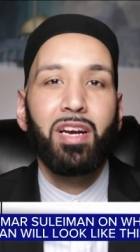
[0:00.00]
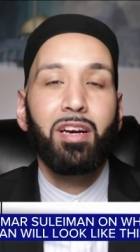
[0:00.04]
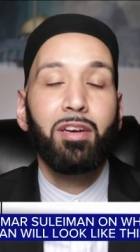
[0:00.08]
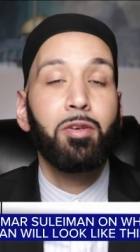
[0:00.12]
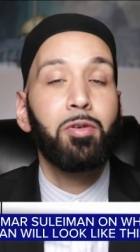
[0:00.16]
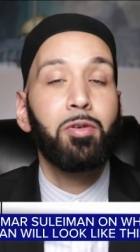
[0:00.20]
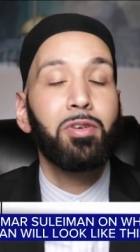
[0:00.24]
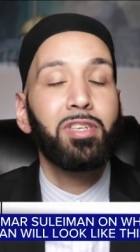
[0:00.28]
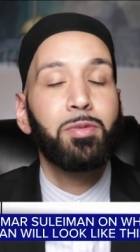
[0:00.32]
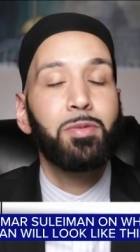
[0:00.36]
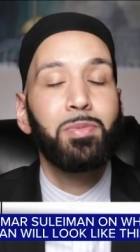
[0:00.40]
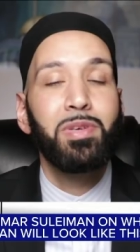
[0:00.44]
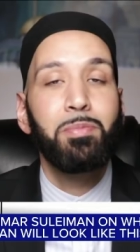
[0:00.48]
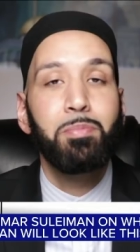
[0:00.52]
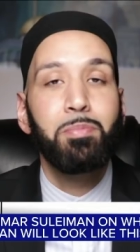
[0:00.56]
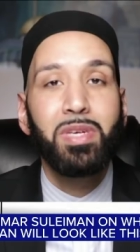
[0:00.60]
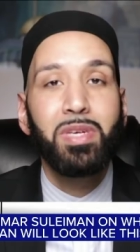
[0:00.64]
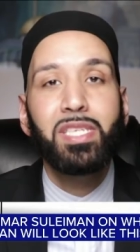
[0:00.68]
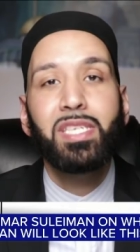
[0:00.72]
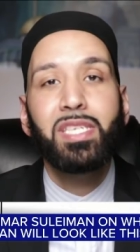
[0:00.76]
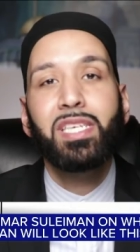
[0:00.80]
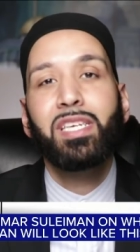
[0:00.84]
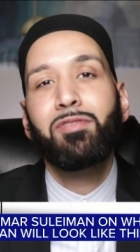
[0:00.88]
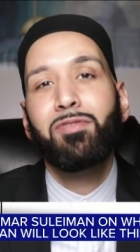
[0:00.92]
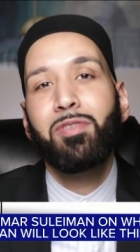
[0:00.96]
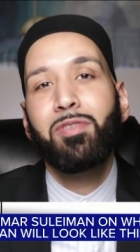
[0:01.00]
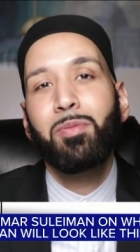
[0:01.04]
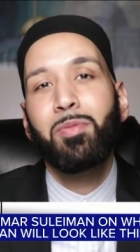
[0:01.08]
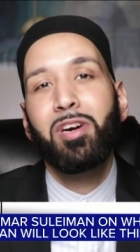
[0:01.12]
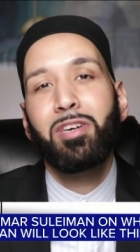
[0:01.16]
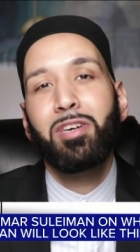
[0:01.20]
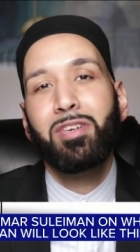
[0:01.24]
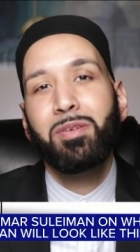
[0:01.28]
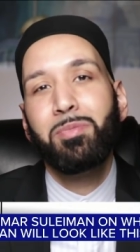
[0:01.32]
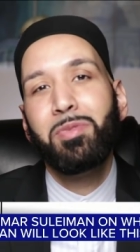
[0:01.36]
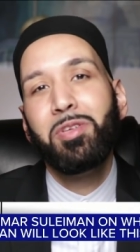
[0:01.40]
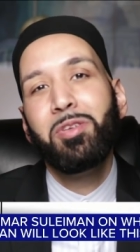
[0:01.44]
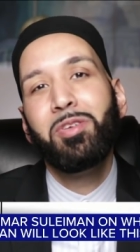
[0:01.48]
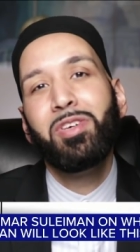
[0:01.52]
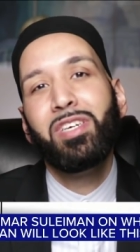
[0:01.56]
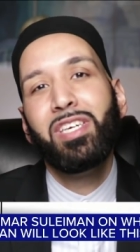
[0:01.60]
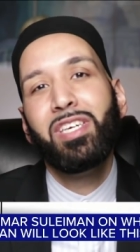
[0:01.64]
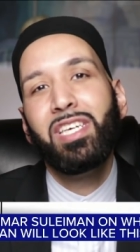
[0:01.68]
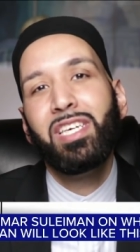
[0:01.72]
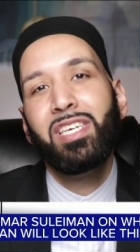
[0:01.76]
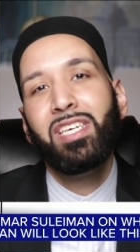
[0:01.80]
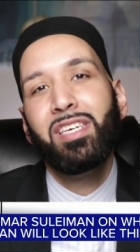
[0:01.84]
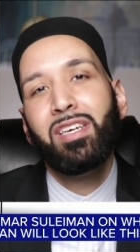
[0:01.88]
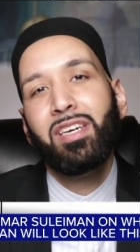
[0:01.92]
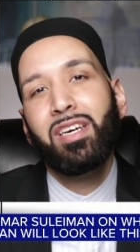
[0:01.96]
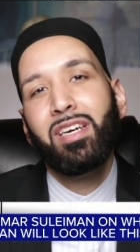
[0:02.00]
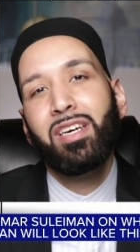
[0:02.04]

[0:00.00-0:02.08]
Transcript: are going to be missing from our community